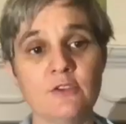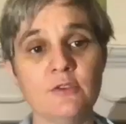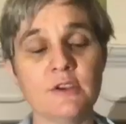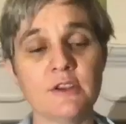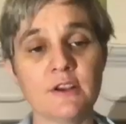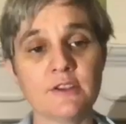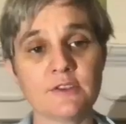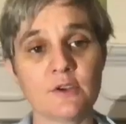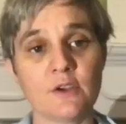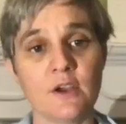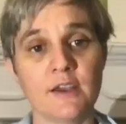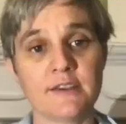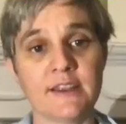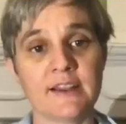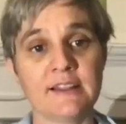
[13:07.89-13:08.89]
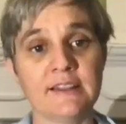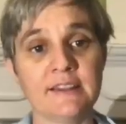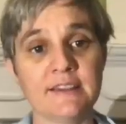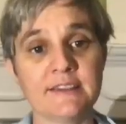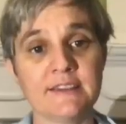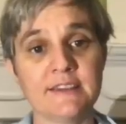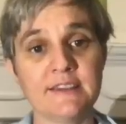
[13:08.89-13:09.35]
You can also contact
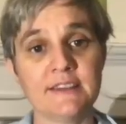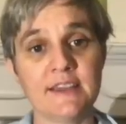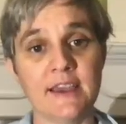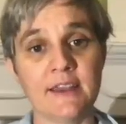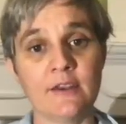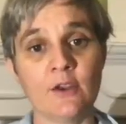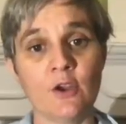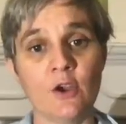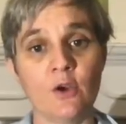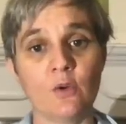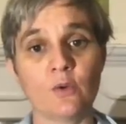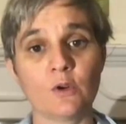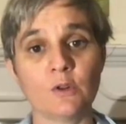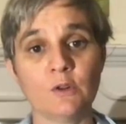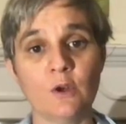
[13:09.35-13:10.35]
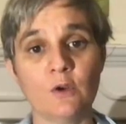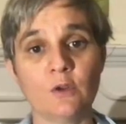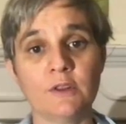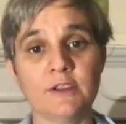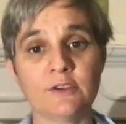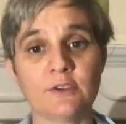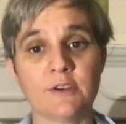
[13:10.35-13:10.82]
GLIA-CTN or a
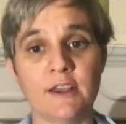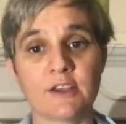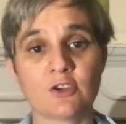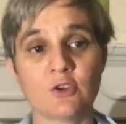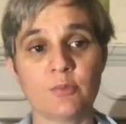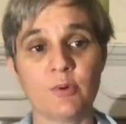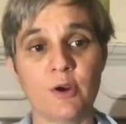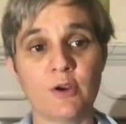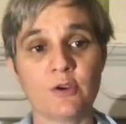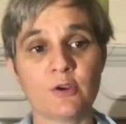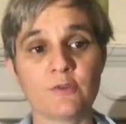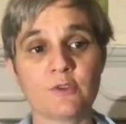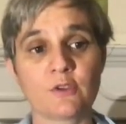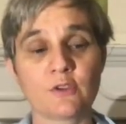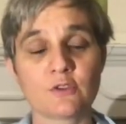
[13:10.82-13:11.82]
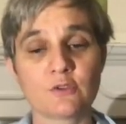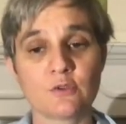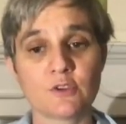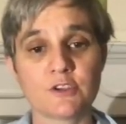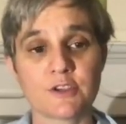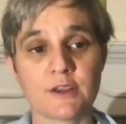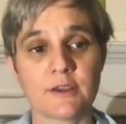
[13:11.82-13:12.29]
local international partner of the
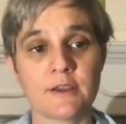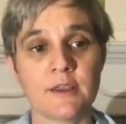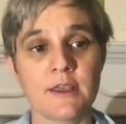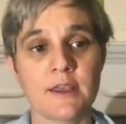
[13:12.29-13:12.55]
consortia